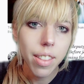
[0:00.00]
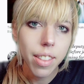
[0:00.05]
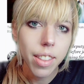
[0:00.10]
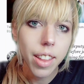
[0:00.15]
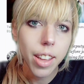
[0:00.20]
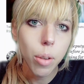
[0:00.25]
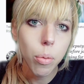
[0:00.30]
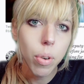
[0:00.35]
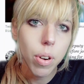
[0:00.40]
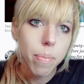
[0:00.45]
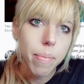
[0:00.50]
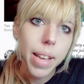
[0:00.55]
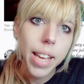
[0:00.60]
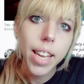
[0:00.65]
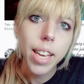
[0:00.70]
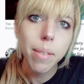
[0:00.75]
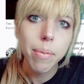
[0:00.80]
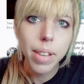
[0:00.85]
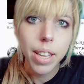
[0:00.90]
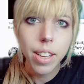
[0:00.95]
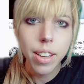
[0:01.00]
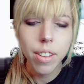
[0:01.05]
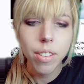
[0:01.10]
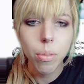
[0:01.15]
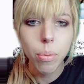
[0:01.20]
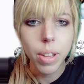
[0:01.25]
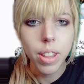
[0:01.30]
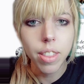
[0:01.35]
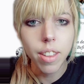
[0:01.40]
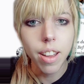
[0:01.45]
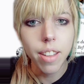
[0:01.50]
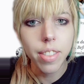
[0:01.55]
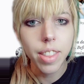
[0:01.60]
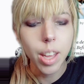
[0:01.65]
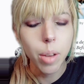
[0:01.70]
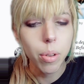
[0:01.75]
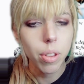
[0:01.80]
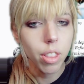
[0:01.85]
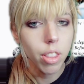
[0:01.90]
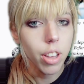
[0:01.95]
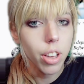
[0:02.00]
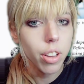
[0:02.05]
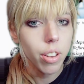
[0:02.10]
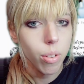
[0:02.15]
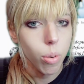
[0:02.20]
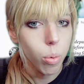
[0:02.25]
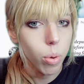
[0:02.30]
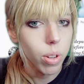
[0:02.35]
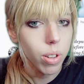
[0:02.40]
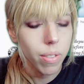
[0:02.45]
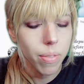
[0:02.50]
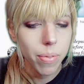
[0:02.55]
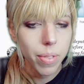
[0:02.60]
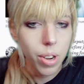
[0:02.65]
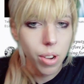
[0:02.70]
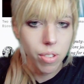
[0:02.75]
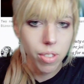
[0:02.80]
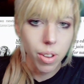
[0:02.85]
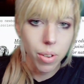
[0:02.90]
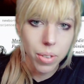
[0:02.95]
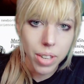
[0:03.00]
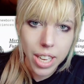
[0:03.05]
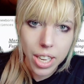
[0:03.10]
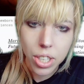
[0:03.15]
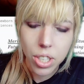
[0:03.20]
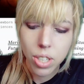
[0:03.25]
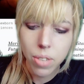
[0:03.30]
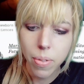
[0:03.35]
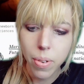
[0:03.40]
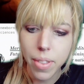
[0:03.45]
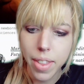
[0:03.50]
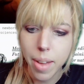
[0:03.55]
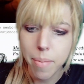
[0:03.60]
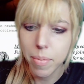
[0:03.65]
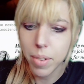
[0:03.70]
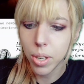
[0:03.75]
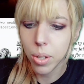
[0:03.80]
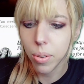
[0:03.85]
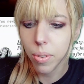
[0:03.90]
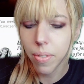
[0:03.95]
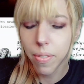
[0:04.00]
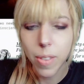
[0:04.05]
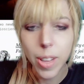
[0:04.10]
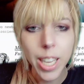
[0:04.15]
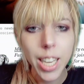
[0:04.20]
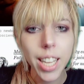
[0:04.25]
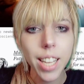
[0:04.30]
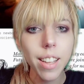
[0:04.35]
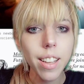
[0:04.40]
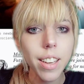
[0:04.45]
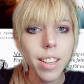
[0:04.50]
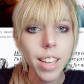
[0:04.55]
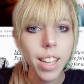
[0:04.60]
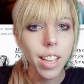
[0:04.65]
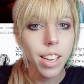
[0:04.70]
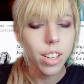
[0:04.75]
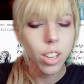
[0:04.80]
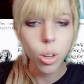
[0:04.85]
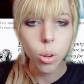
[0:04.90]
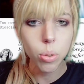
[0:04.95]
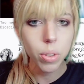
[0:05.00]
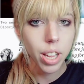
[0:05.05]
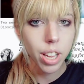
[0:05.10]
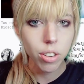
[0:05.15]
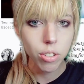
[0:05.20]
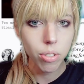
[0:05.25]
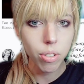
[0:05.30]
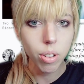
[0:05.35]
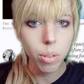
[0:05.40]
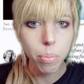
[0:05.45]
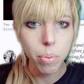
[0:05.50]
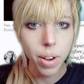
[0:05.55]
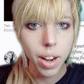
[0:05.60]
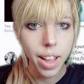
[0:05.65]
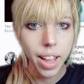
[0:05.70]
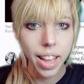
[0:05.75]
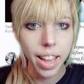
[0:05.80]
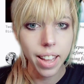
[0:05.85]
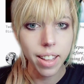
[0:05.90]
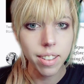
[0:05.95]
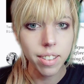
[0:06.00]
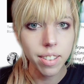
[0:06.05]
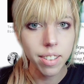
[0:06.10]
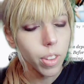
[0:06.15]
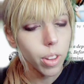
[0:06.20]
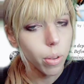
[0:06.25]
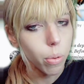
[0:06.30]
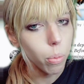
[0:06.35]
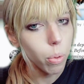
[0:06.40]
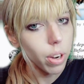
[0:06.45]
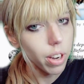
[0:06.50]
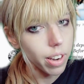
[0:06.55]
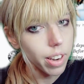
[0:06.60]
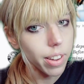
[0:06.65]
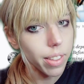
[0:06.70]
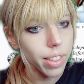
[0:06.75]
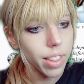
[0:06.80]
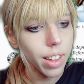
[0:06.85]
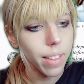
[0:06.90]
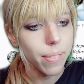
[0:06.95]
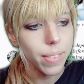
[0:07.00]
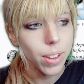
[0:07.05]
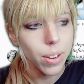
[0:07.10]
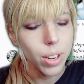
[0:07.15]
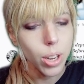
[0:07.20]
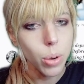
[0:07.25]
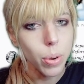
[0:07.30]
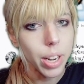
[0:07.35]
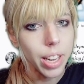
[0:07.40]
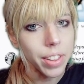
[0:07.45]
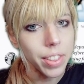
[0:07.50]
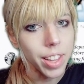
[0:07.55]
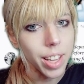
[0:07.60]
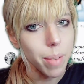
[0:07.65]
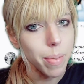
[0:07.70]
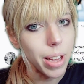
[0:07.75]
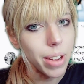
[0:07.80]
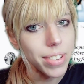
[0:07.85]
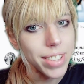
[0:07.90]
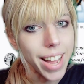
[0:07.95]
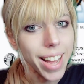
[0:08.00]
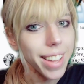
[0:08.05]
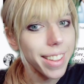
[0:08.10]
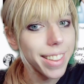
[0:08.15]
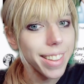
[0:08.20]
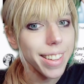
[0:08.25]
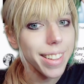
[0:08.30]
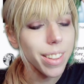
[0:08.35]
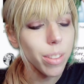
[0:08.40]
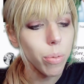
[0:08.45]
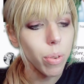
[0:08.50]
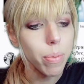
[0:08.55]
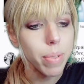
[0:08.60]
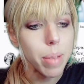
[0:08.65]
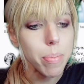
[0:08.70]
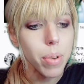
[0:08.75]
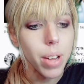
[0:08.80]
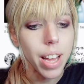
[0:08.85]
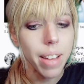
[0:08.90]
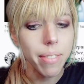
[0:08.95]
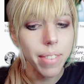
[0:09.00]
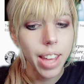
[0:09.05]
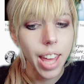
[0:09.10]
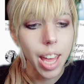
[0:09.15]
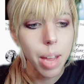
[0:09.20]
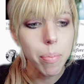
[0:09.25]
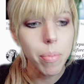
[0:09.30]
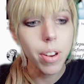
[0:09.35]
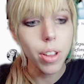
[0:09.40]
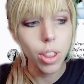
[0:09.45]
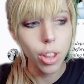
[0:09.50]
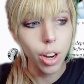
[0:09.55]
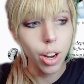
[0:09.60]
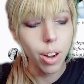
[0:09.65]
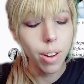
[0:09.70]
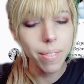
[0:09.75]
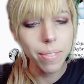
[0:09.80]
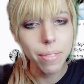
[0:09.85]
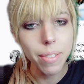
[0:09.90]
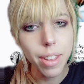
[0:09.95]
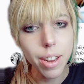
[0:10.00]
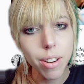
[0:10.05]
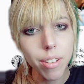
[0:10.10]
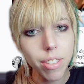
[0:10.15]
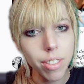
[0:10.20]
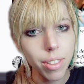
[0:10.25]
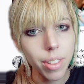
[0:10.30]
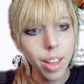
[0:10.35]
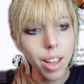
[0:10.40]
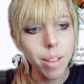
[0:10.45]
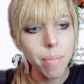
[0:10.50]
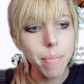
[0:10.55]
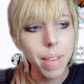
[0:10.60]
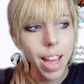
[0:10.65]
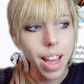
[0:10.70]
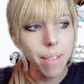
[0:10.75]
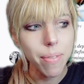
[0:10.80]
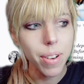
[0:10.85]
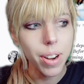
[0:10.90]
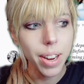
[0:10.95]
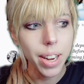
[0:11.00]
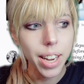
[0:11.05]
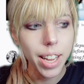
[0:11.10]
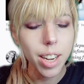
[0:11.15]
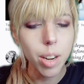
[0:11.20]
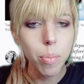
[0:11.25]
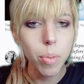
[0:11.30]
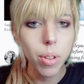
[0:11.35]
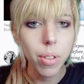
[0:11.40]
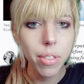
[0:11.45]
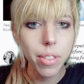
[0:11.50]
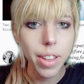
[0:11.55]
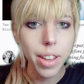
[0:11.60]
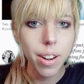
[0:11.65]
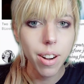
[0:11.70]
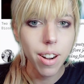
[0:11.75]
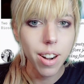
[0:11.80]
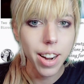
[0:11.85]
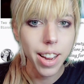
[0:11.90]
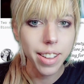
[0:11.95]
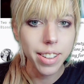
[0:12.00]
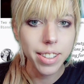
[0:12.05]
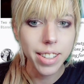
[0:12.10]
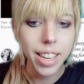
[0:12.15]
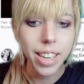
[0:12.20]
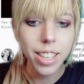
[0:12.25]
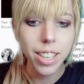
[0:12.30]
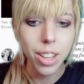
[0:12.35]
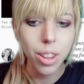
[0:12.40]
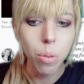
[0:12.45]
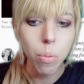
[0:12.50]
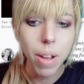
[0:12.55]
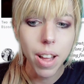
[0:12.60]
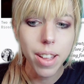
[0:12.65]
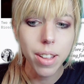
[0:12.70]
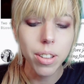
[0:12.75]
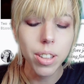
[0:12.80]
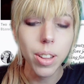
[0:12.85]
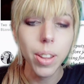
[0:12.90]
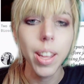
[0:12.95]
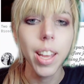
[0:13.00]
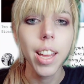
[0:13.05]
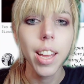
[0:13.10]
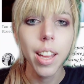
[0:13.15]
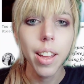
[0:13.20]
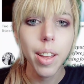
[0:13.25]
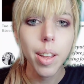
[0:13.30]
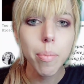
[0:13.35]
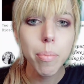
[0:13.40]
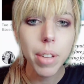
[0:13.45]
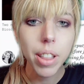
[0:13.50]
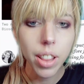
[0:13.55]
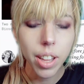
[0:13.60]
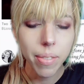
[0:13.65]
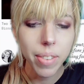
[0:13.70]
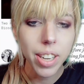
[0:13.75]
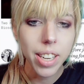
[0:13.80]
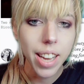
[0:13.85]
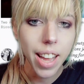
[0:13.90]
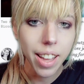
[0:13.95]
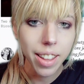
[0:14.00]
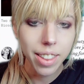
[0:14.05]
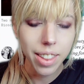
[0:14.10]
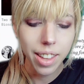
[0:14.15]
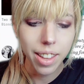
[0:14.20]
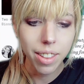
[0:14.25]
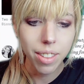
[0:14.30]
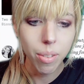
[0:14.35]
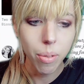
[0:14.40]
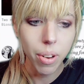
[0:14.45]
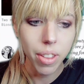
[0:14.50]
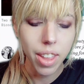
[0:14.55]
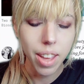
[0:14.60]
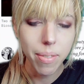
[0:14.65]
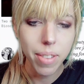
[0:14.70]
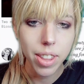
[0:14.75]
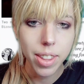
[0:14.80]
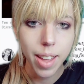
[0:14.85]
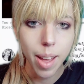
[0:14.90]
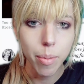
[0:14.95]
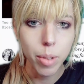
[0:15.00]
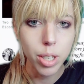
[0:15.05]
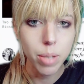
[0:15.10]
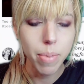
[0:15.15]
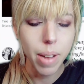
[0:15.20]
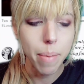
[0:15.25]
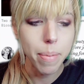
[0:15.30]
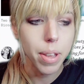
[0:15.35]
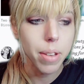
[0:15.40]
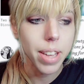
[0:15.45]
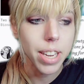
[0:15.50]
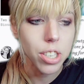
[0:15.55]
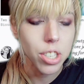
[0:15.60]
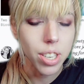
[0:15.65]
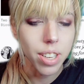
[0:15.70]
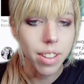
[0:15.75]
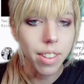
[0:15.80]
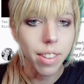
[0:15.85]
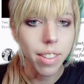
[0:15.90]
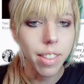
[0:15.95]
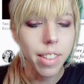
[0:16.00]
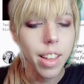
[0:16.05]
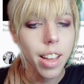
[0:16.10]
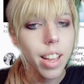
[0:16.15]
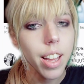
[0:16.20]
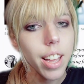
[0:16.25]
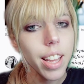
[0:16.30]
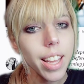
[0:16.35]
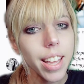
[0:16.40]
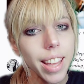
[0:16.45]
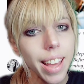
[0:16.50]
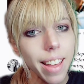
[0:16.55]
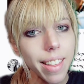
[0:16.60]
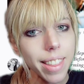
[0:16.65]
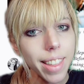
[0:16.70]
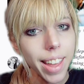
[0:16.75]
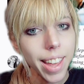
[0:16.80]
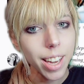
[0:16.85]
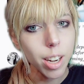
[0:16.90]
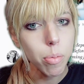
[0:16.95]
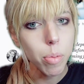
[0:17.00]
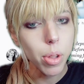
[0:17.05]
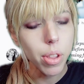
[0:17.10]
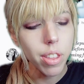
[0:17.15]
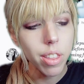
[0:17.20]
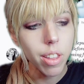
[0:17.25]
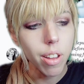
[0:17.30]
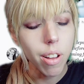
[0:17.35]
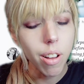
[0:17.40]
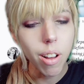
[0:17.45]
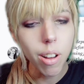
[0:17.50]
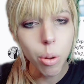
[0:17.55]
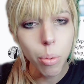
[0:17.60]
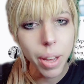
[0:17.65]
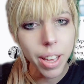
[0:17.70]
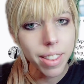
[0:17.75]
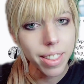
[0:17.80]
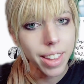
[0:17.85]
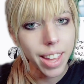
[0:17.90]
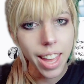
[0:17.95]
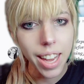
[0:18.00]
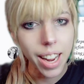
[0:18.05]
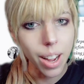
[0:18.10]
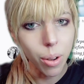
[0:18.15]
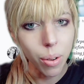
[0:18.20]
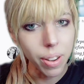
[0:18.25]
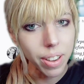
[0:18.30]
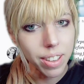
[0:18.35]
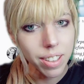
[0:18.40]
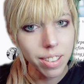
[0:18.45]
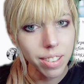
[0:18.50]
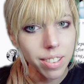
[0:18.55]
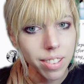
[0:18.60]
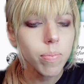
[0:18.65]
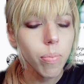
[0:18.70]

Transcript: They were made because we thought they would look cool. There's no niche for them to fit in and no natural prey. Worse, if you know anything about Texas, where people have game reserves, there's some African animals that are extinct in the wild, but live in Texas, where they've established populations. Yes, animals always get out.